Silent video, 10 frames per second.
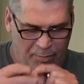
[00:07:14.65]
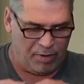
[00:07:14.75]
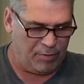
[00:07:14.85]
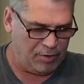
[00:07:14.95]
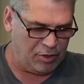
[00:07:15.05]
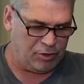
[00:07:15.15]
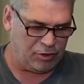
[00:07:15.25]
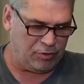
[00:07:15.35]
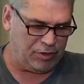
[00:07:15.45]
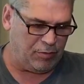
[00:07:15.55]
But you
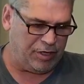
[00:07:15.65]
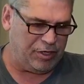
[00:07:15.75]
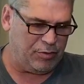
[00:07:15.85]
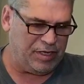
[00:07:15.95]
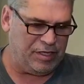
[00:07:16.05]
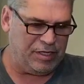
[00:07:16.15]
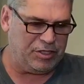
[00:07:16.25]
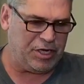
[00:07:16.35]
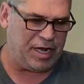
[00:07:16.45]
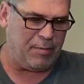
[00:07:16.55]
certainly want to do it and then
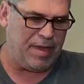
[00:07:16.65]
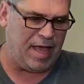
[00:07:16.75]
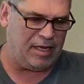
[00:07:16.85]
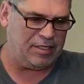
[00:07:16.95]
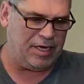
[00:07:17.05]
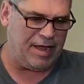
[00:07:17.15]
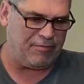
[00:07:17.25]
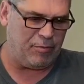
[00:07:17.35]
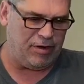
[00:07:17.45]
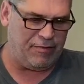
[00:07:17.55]
check and balance it
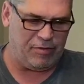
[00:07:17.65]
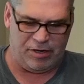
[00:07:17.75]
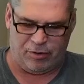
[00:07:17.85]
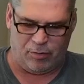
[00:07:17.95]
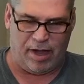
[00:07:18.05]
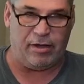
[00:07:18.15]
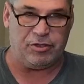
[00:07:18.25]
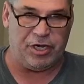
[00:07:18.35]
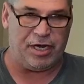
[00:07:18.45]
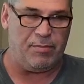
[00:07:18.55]
after every little while.
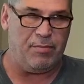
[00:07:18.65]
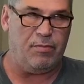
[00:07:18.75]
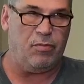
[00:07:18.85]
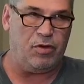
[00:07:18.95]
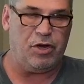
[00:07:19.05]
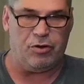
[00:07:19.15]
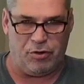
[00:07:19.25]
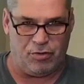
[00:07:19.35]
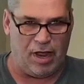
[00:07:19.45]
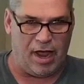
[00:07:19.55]
Check, you know,
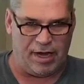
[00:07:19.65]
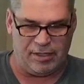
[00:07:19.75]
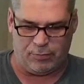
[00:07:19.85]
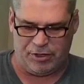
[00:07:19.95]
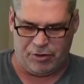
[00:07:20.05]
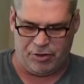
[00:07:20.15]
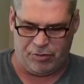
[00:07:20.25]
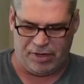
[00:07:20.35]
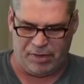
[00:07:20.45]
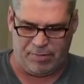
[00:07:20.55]
your lines, what you're doing.